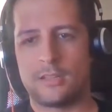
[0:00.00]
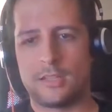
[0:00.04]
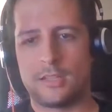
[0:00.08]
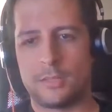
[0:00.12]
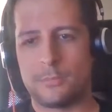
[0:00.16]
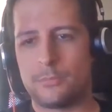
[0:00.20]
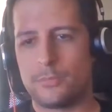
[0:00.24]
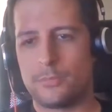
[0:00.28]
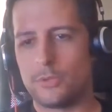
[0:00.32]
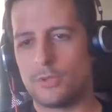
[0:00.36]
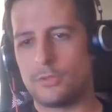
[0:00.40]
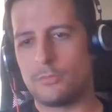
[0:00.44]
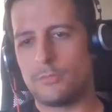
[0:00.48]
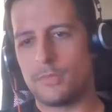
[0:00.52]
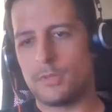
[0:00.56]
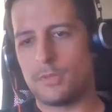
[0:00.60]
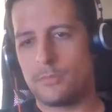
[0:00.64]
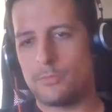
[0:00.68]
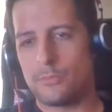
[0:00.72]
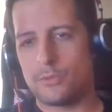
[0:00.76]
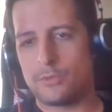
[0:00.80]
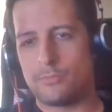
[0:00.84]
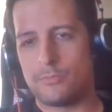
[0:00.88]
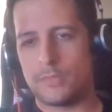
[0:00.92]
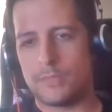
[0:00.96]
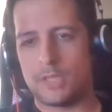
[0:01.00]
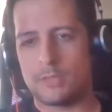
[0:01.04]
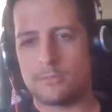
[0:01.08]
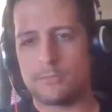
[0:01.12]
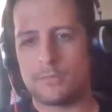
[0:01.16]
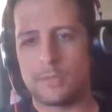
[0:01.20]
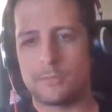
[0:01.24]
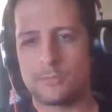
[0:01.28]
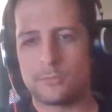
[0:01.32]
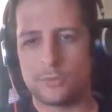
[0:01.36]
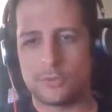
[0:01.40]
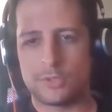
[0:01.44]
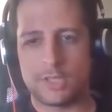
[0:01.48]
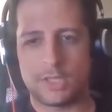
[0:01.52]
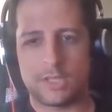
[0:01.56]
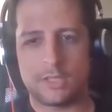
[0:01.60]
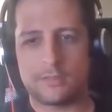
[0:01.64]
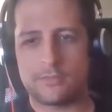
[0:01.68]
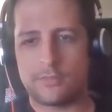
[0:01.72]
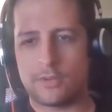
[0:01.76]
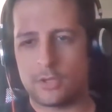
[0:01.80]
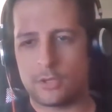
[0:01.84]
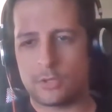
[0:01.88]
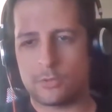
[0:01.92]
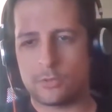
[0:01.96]
They put me up to
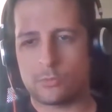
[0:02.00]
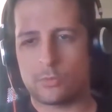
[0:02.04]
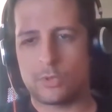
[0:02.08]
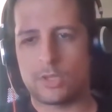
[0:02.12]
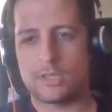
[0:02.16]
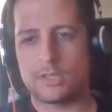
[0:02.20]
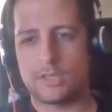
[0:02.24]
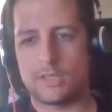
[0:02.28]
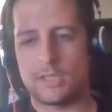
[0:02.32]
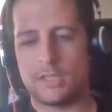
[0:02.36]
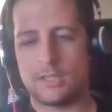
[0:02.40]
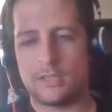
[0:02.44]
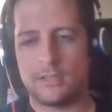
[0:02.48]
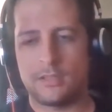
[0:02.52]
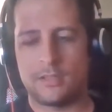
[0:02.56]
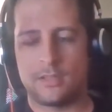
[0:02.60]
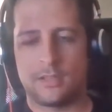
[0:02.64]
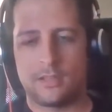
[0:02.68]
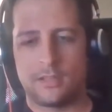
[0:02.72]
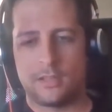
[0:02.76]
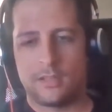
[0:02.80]
date very quickly,